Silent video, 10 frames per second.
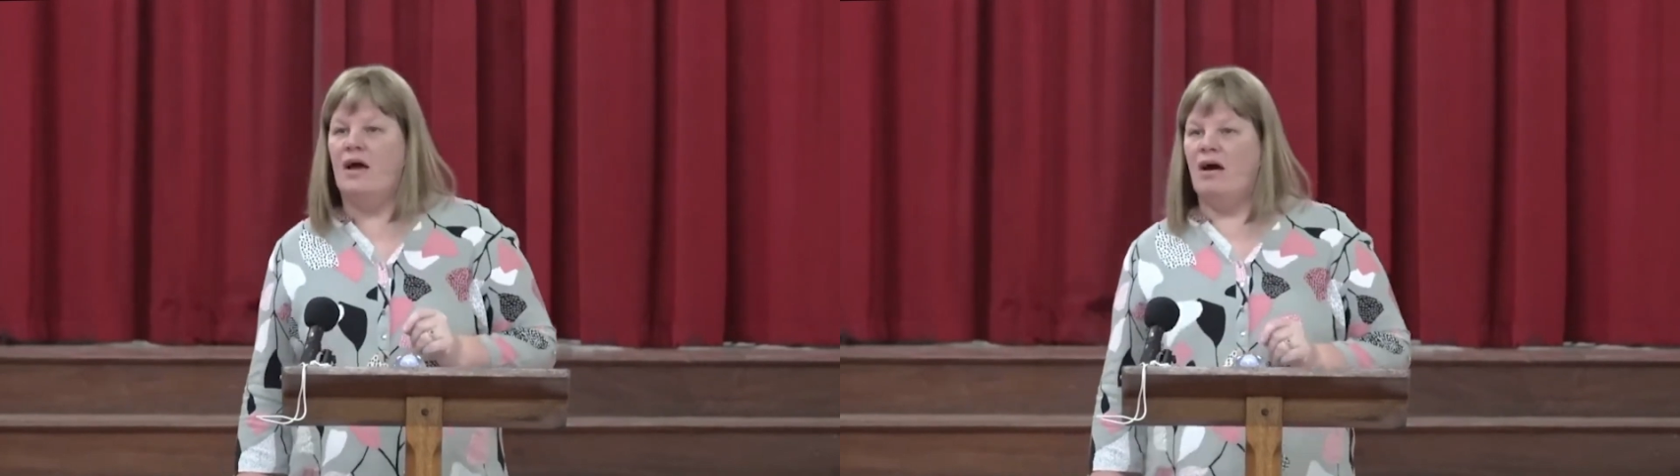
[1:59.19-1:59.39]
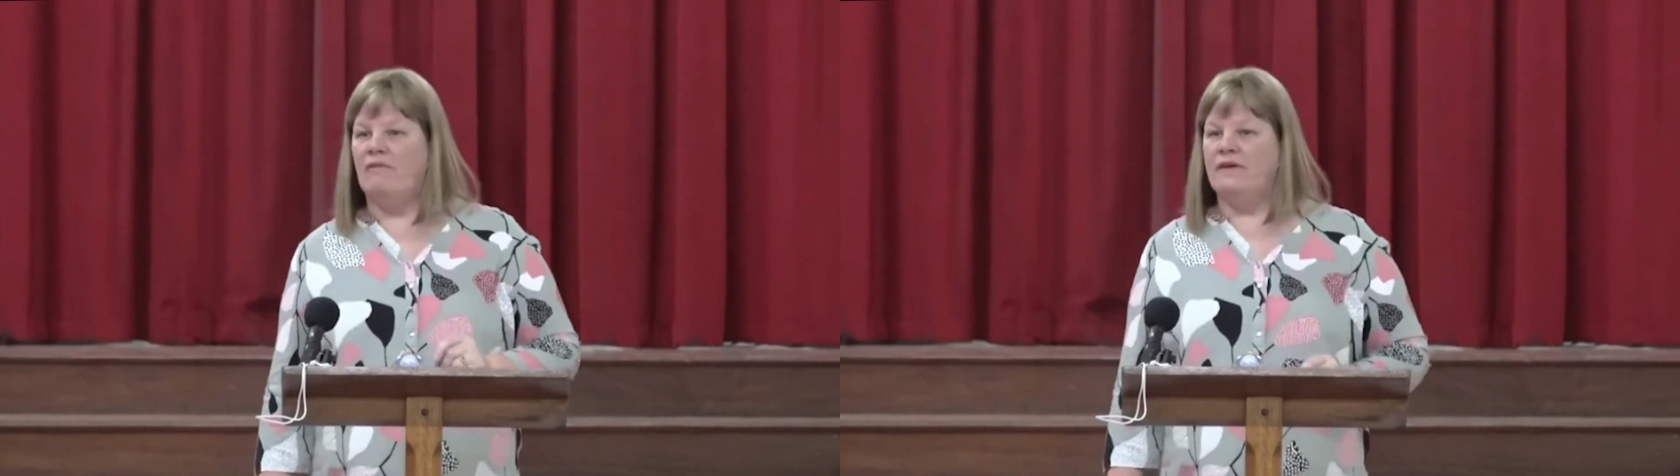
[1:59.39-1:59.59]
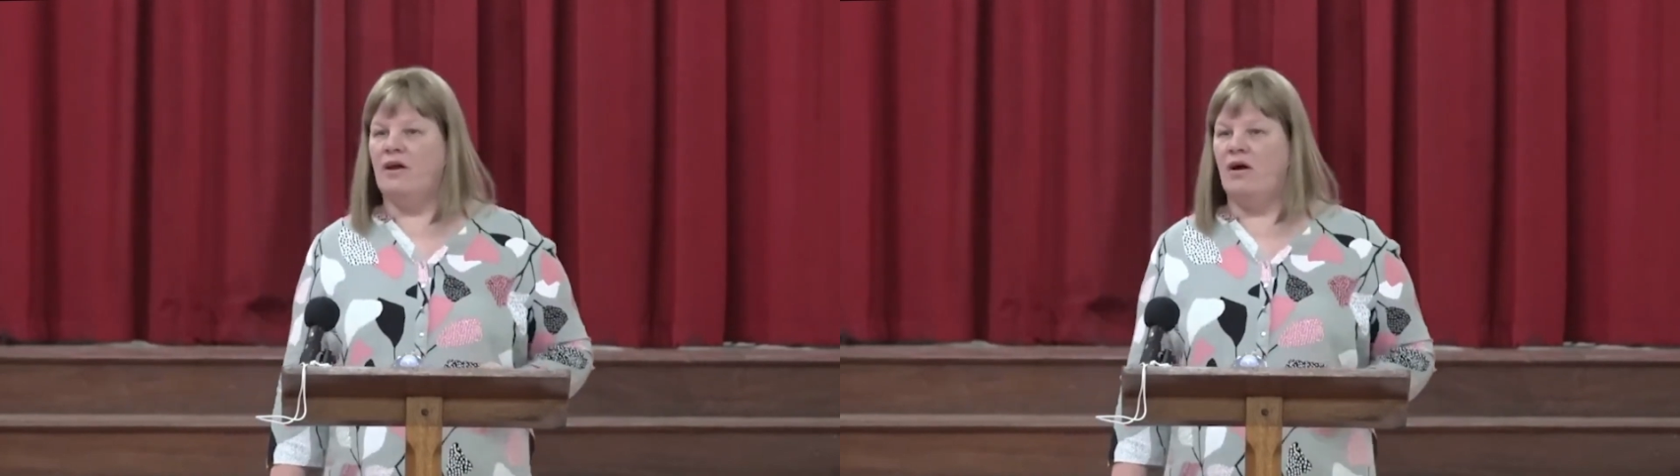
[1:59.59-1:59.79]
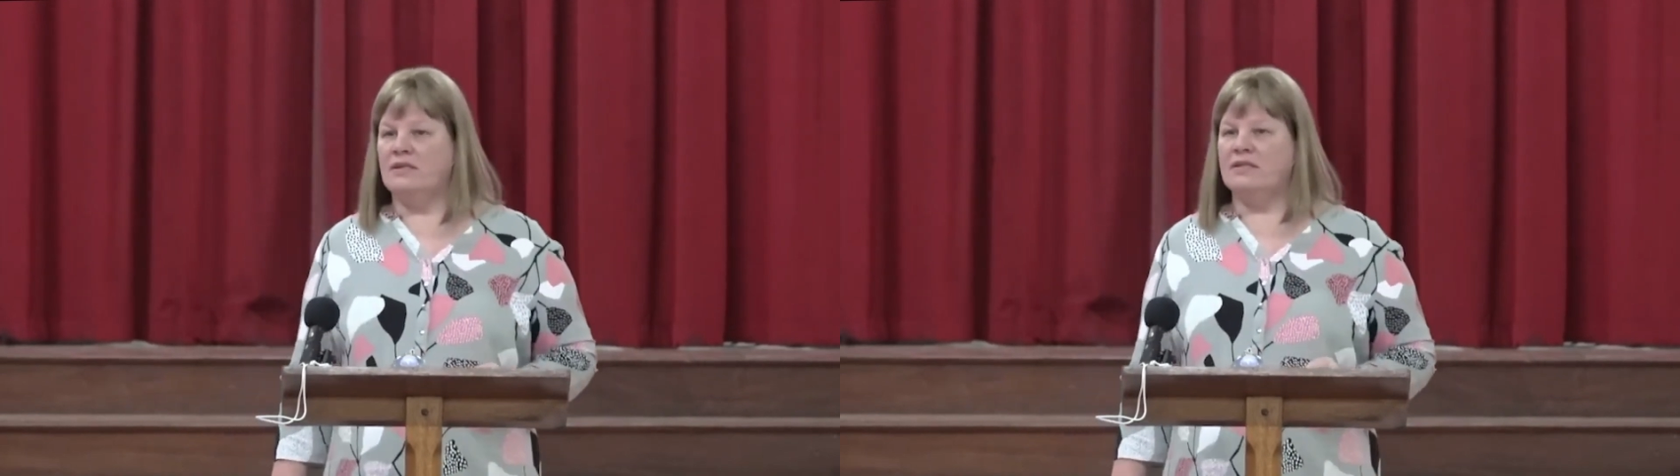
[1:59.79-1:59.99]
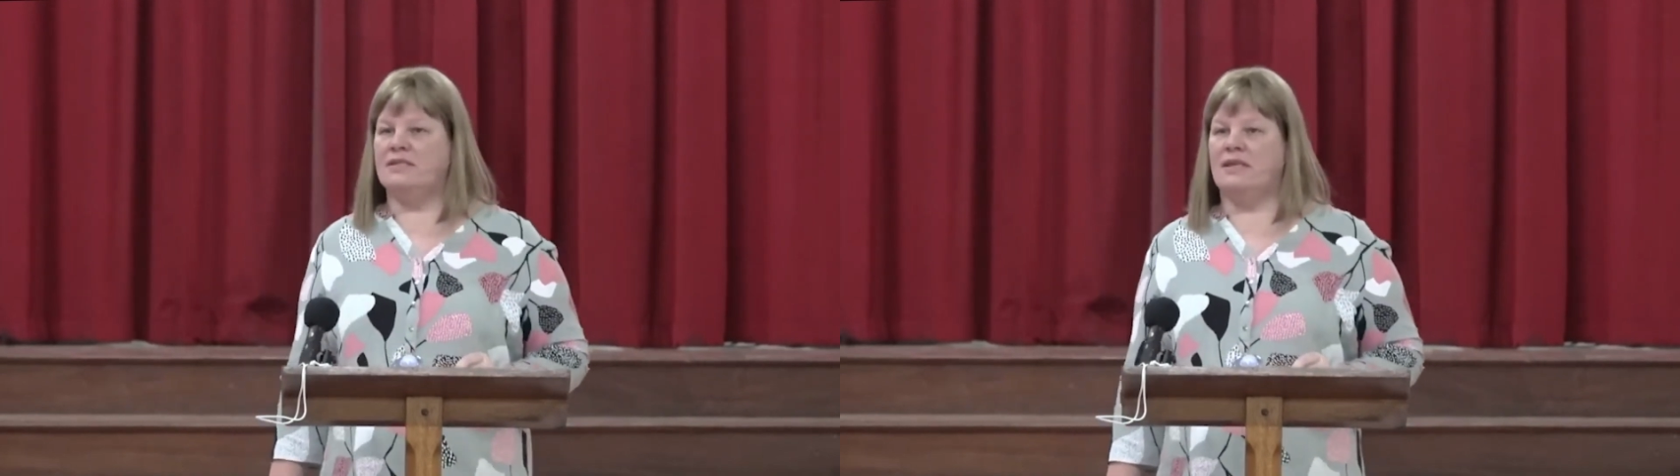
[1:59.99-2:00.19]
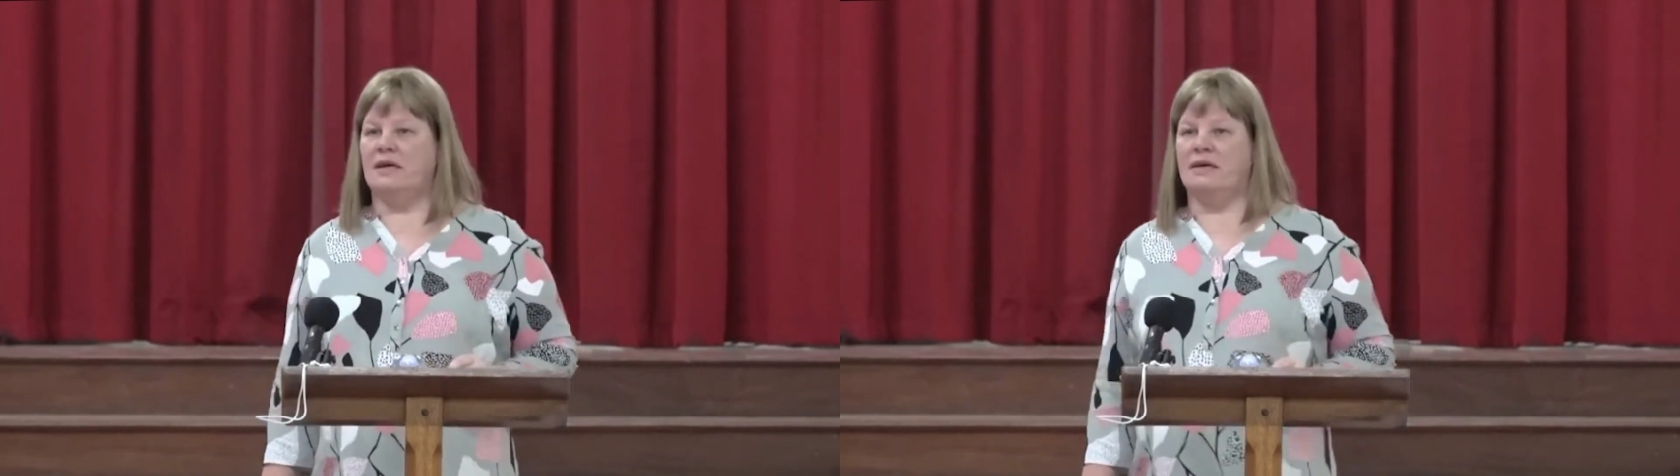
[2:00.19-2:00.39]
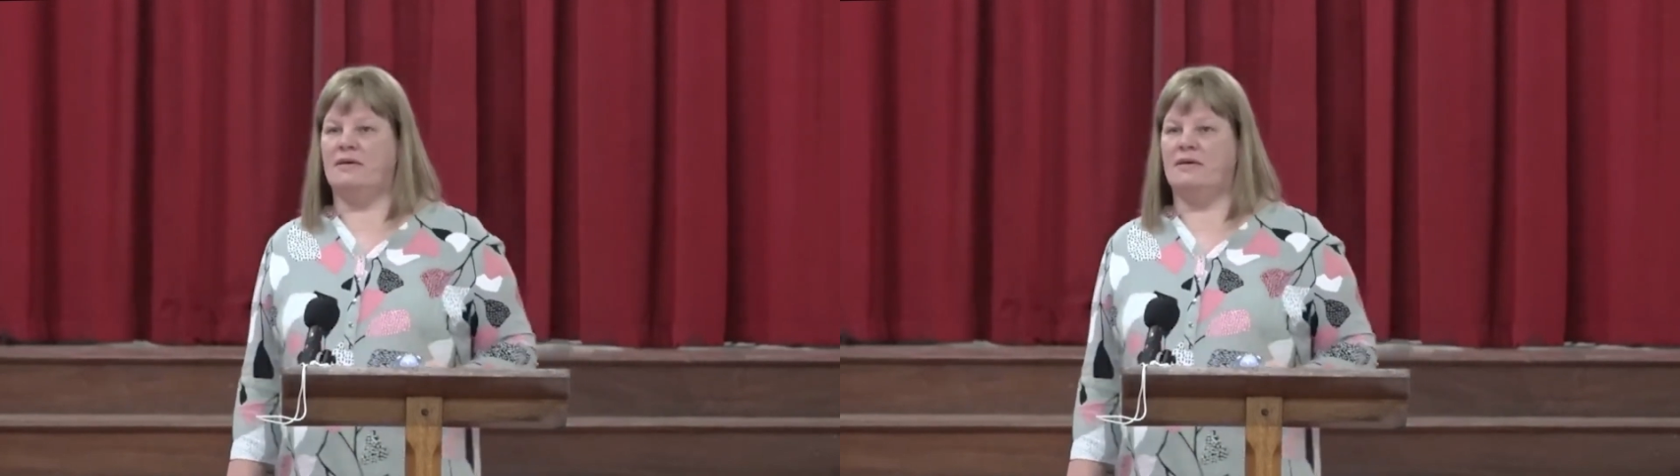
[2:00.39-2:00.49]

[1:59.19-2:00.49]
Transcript: of an answer.